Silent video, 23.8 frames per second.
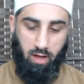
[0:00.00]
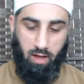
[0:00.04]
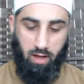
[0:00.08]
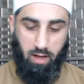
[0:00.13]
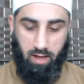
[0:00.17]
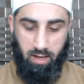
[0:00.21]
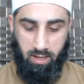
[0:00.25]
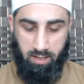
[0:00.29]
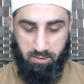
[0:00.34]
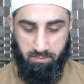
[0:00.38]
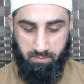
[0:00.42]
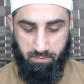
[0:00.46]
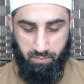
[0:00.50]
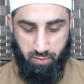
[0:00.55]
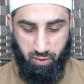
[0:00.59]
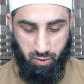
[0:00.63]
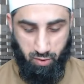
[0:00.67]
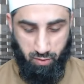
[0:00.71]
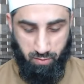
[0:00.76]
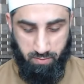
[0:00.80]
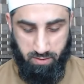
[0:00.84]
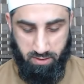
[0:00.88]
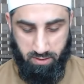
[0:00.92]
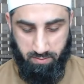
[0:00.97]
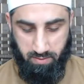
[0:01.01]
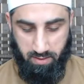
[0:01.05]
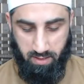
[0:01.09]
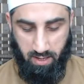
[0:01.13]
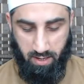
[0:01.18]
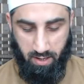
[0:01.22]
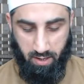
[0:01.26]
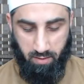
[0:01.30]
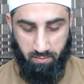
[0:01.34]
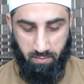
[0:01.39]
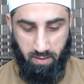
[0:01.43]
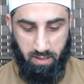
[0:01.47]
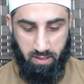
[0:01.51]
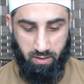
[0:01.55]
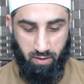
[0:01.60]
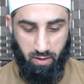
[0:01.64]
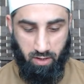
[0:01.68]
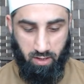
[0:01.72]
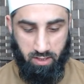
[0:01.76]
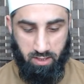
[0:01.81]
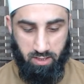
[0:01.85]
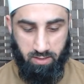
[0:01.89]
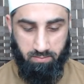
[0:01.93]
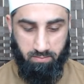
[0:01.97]
Um, so, Bismillah ar-Rahman
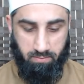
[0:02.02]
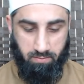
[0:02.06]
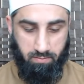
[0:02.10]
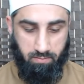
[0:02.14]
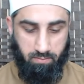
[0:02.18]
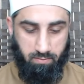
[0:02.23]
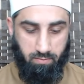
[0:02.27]
ar-Rahim.